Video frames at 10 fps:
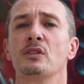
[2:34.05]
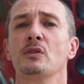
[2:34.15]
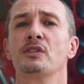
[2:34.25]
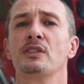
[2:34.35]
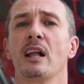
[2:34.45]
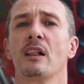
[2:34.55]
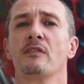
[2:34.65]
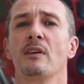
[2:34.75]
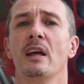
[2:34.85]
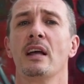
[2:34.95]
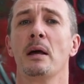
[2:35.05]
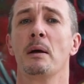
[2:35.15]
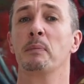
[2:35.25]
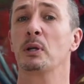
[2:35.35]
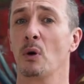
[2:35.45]
yourself
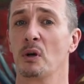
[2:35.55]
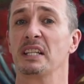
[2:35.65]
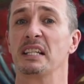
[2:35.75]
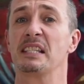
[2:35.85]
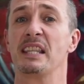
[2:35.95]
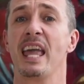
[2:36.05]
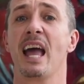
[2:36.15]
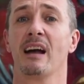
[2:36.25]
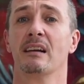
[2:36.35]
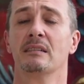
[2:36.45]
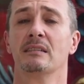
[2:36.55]
because it is there